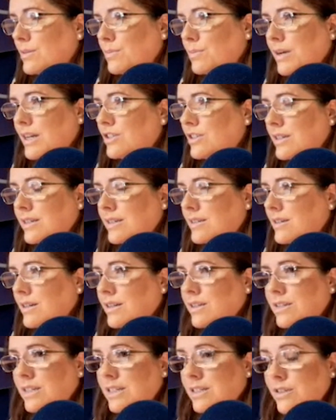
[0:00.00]
So depression,
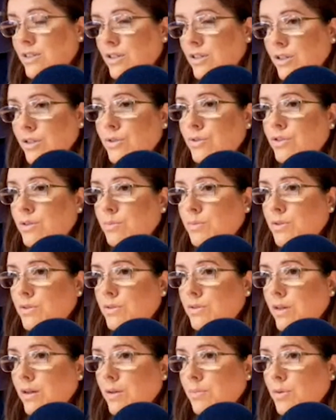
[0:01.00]
anxiety is huge
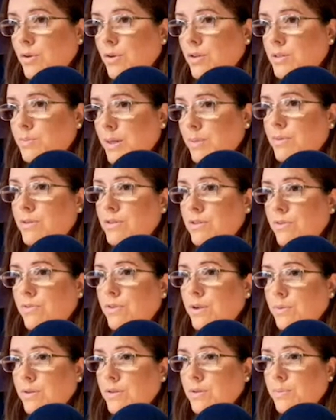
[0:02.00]
amongst people
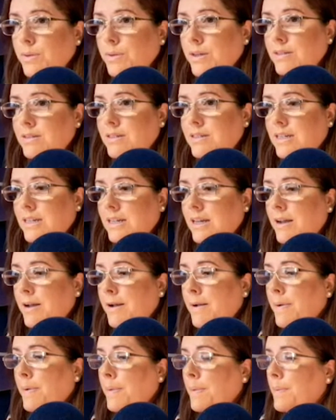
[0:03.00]
suffering with
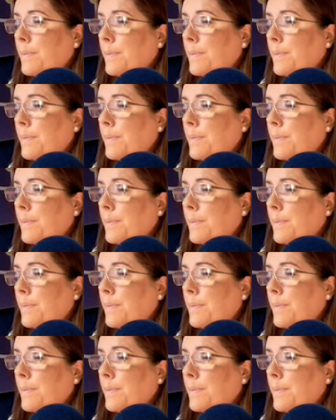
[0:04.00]
obesity.